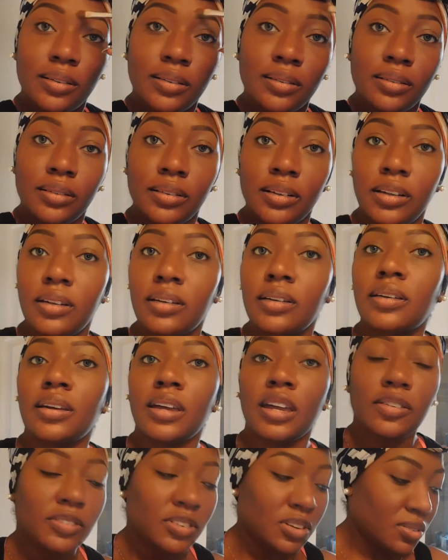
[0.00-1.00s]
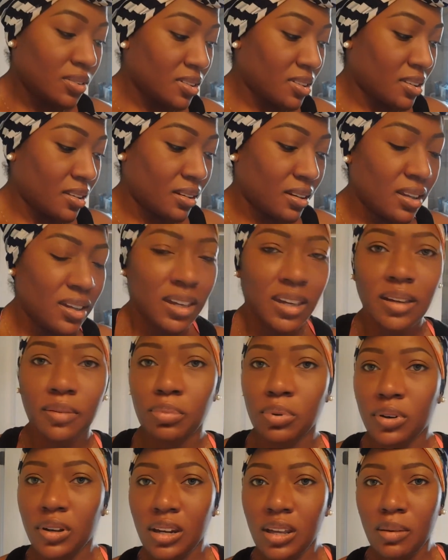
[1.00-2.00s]
look, even though it's looking
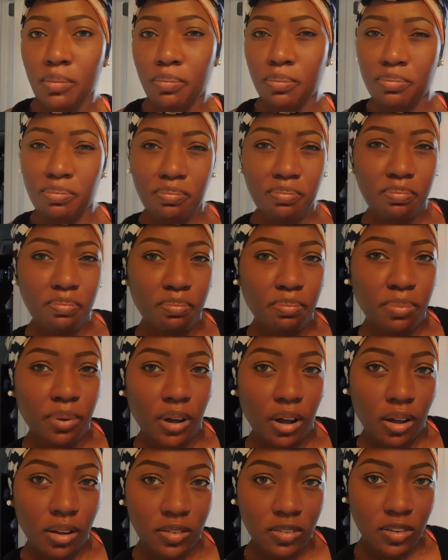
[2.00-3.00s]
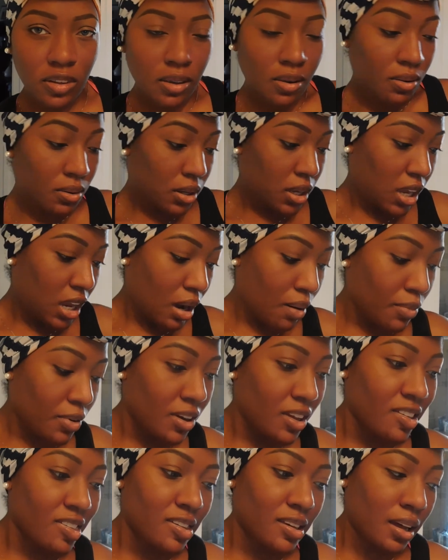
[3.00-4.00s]
pretty boxy on camera.
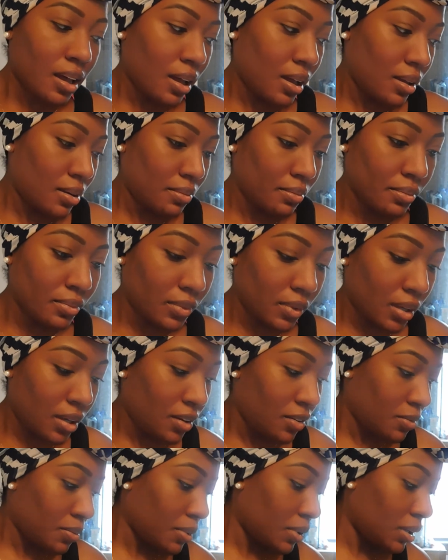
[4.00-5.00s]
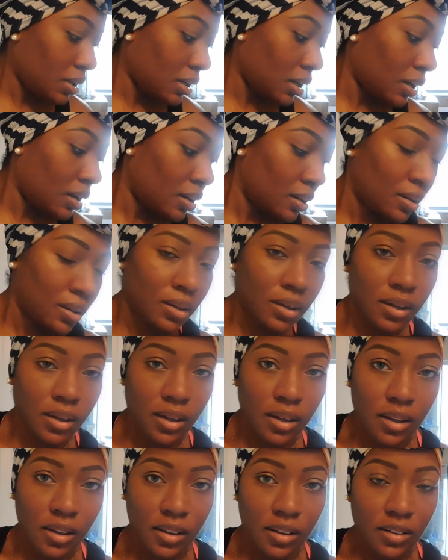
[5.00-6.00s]
It's not. It's really not.
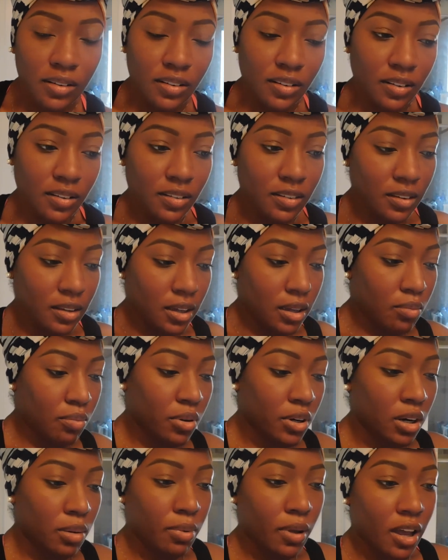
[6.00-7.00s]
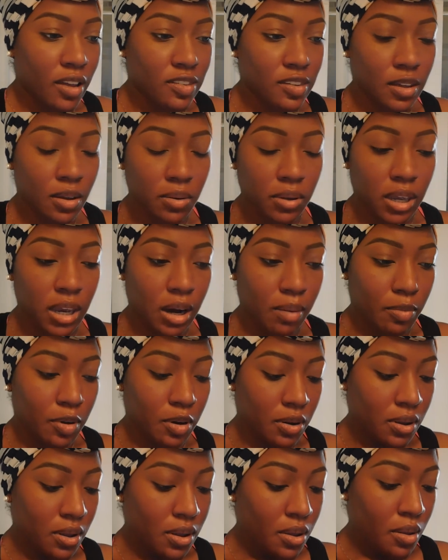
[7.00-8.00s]
It's looking pretty boxy on camera,
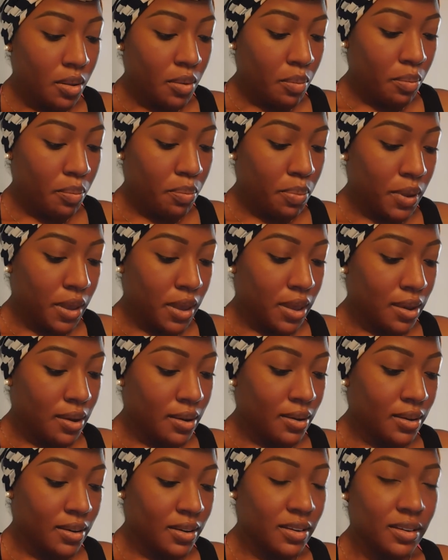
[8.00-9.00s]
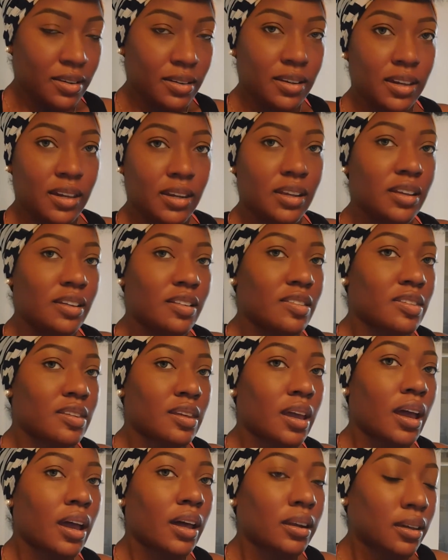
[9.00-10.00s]
but it is
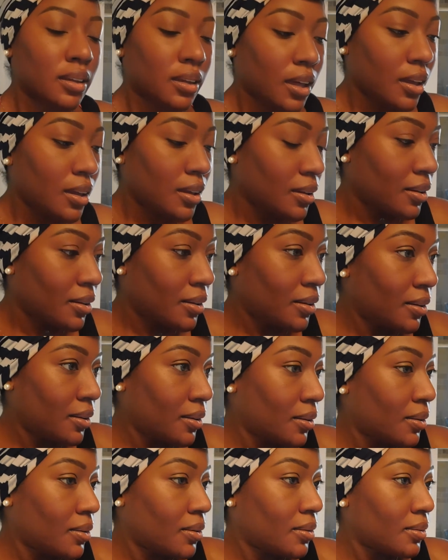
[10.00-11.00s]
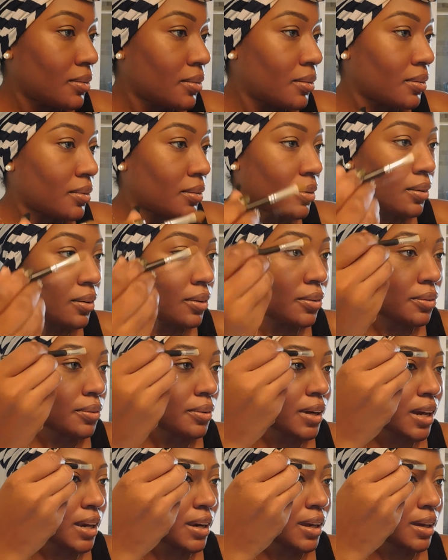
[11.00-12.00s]
kind of like
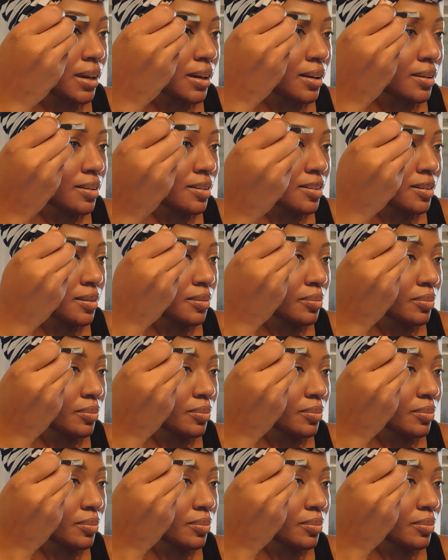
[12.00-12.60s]
gradient.